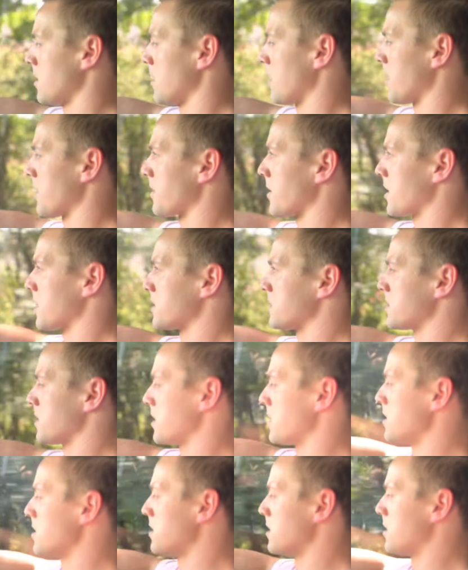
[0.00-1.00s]
I think it's
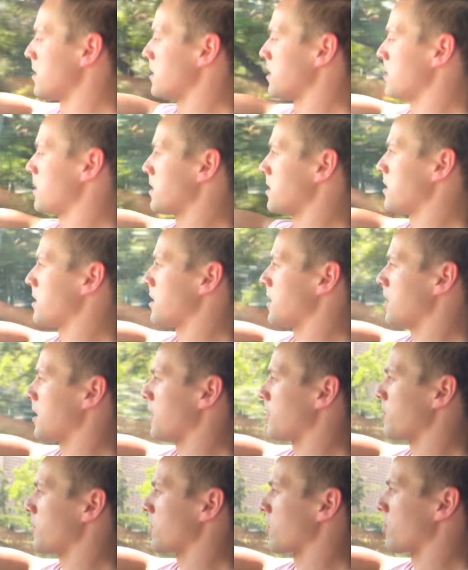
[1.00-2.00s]
in,
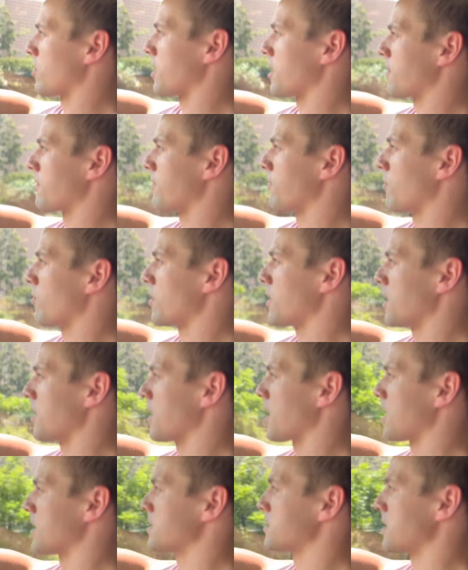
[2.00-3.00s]
and we're going at 40
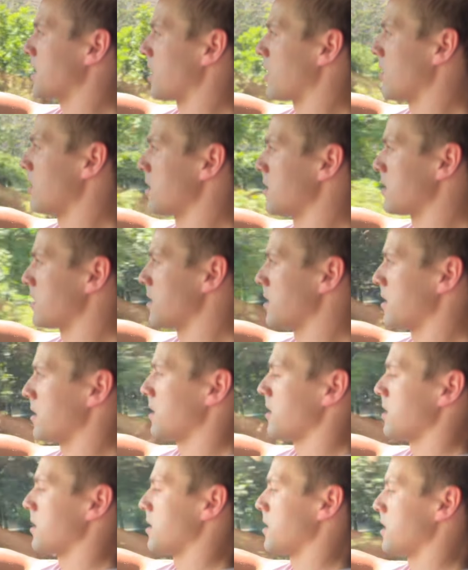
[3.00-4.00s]
k's an hour.
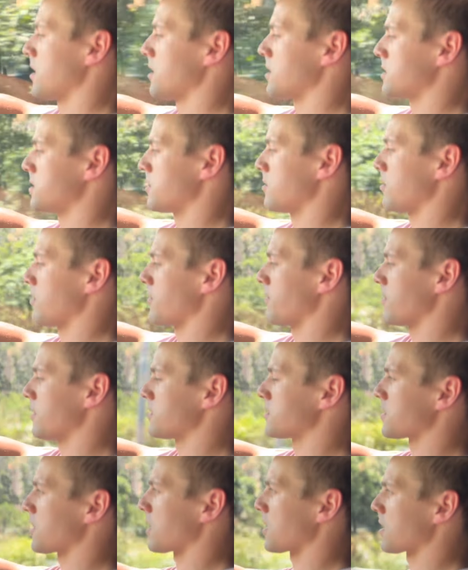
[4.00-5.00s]
Let's see what it
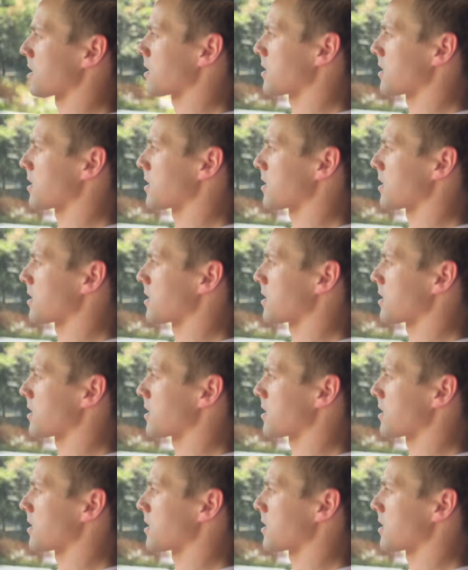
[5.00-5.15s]
feels like.